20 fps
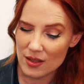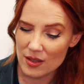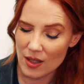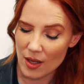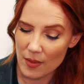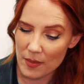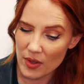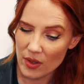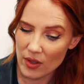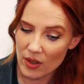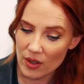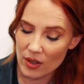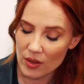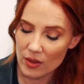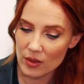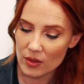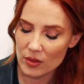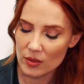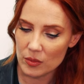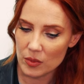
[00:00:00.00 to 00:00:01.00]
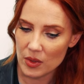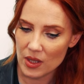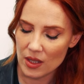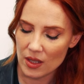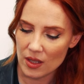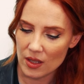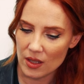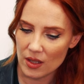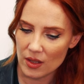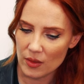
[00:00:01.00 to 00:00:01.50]
summer,
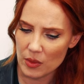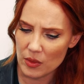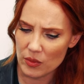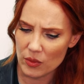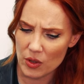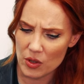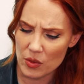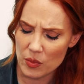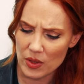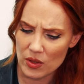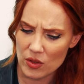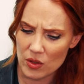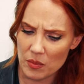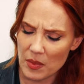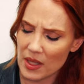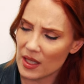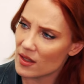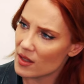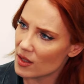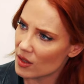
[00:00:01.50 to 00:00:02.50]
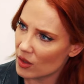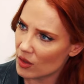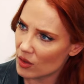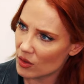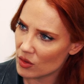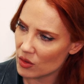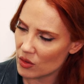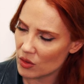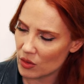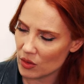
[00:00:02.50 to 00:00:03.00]
we we first went to Mexico
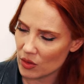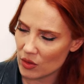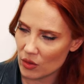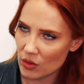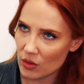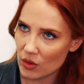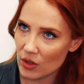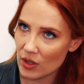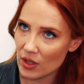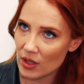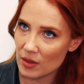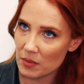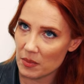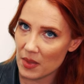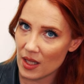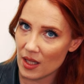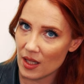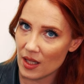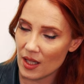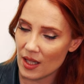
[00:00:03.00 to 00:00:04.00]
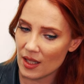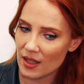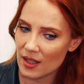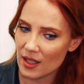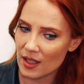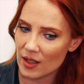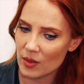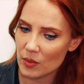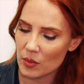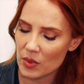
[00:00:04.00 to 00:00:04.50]
to do a tour in May, and
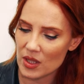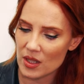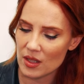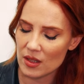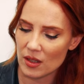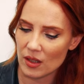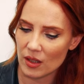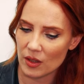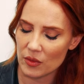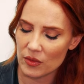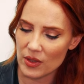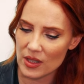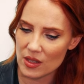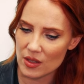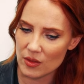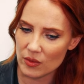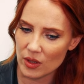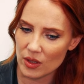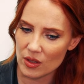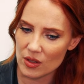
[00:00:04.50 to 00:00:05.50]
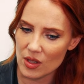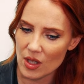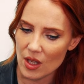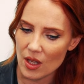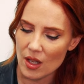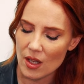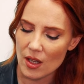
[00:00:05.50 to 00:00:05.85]
then we did a lot of festivals.